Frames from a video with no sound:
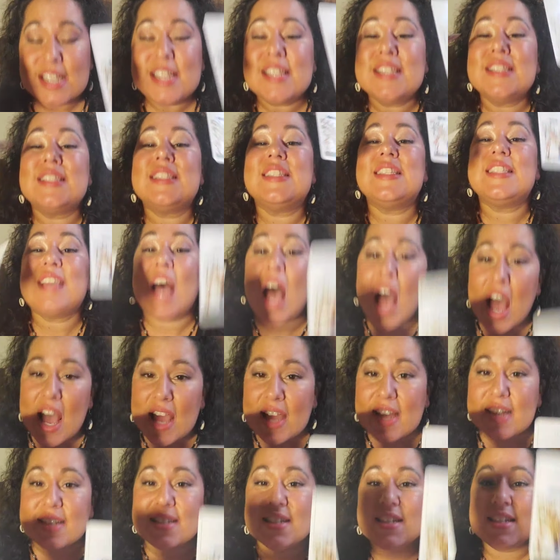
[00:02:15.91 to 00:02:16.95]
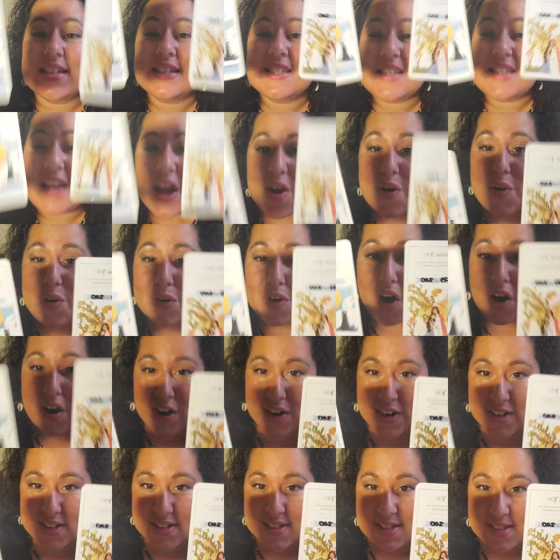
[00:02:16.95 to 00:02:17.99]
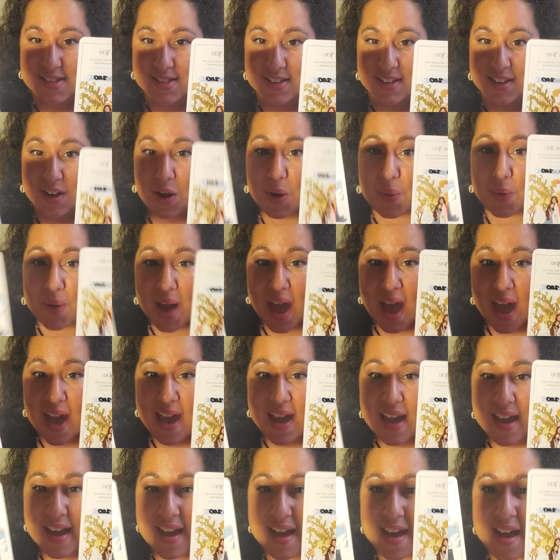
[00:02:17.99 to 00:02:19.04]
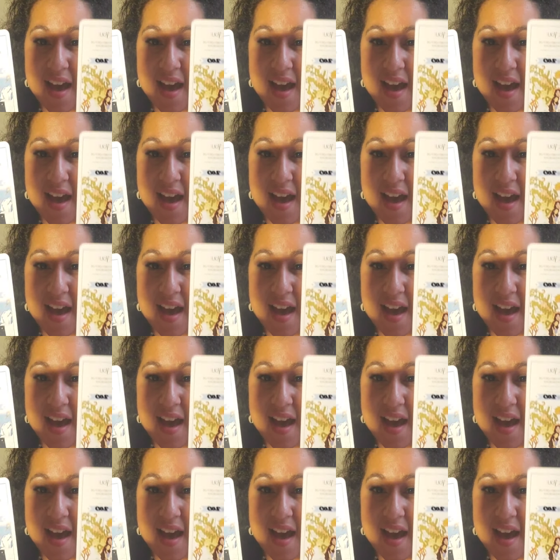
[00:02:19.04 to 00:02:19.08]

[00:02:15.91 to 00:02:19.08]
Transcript: signed tarot cards, okay?